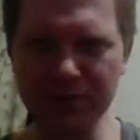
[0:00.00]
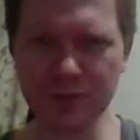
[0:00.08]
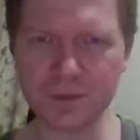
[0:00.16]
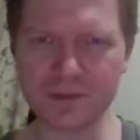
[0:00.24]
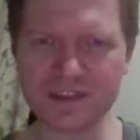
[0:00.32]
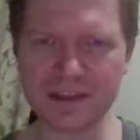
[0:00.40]

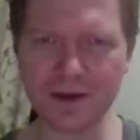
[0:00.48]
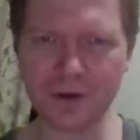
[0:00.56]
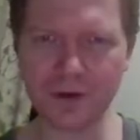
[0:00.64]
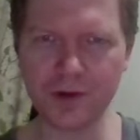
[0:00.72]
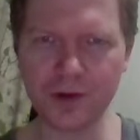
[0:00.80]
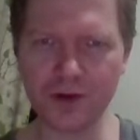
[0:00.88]
Oops, down here.
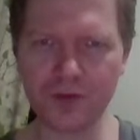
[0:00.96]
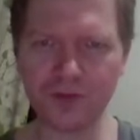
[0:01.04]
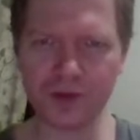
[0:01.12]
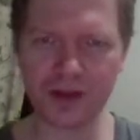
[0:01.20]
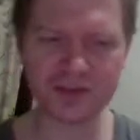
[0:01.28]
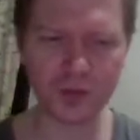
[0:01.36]

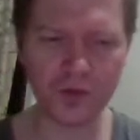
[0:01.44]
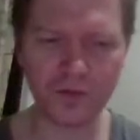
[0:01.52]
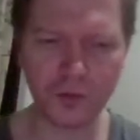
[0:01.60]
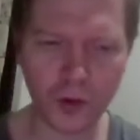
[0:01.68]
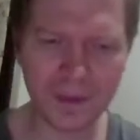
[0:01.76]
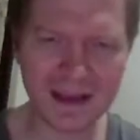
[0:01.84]
Frostwolf
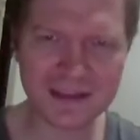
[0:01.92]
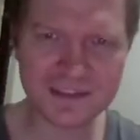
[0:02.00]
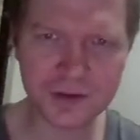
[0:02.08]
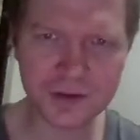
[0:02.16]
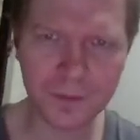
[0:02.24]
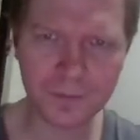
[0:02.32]
War
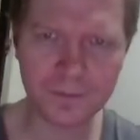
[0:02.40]
Master.